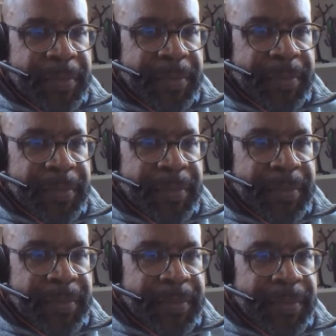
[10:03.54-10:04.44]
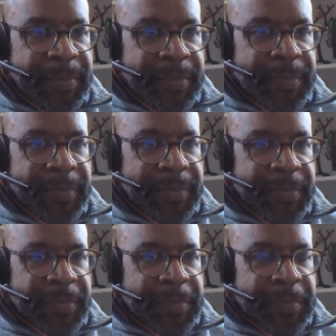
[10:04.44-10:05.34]

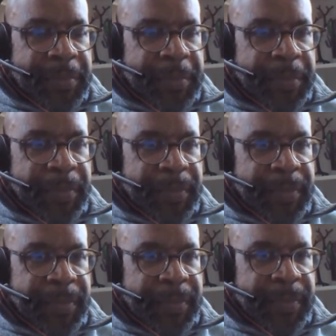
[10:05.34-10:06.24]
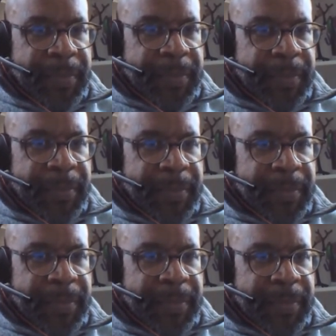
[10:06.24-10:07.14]

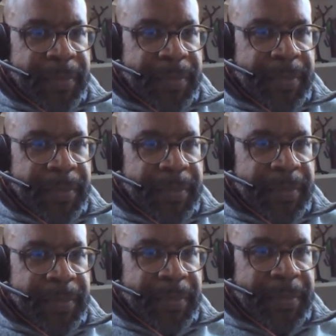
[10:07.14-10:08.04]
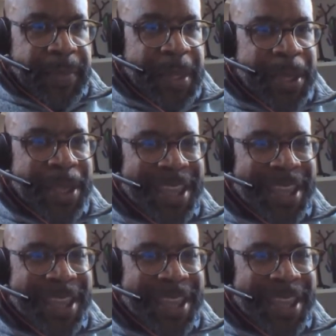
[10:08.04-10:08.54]
(not speaking)